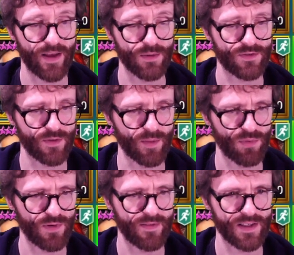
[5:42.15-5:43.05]
That was from the
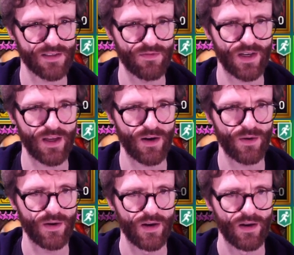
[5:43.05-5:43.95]
previous
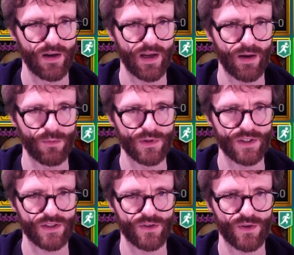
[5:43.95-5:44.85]
video. And we'll
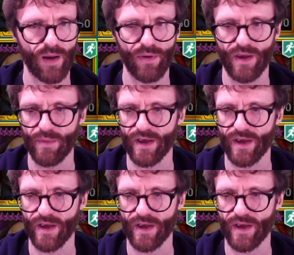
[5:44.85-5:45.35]
just drop him